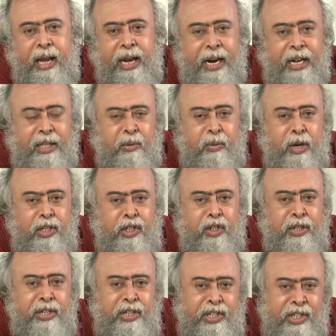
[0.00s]
In other words,
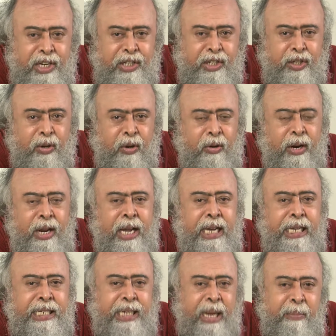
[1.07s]
to insist on
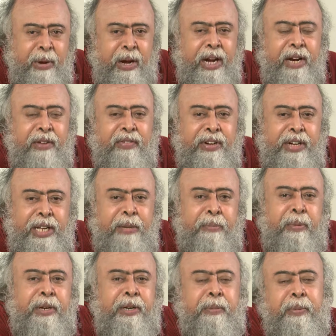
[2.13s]
some kind of a
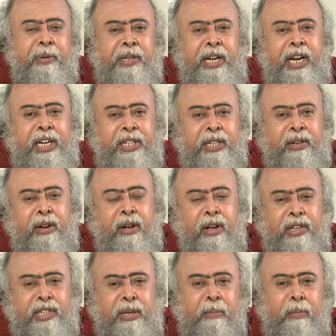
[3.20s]
deep interpretation,
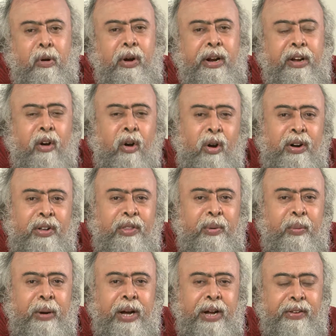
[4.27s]
symbolic or
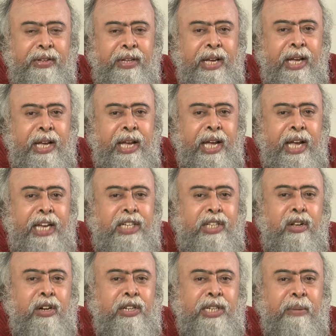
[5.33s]
otherwise, is
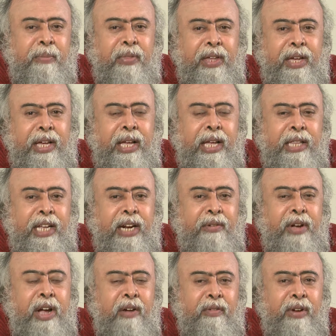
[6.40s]
not something
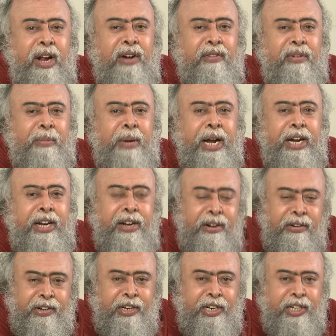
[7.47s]
that we have learned from our
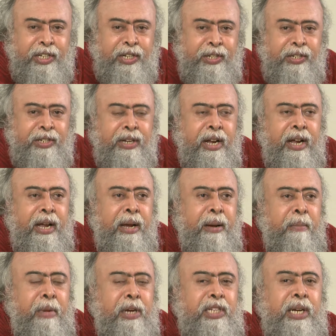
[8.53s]
Indian traditions,
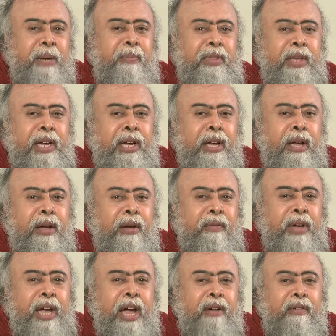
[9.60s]
but something
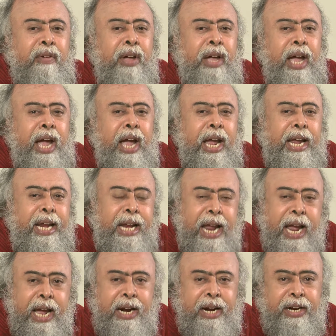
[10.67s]
we have
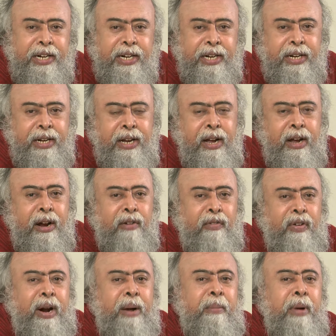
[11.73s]
inherited
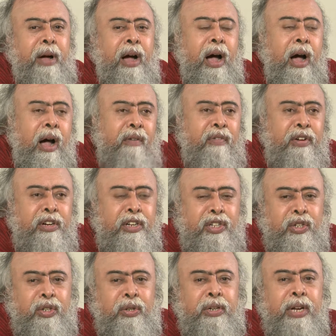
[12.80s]
from a
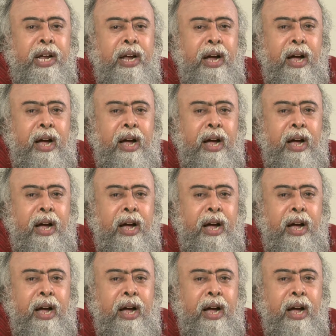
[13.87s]
half-understood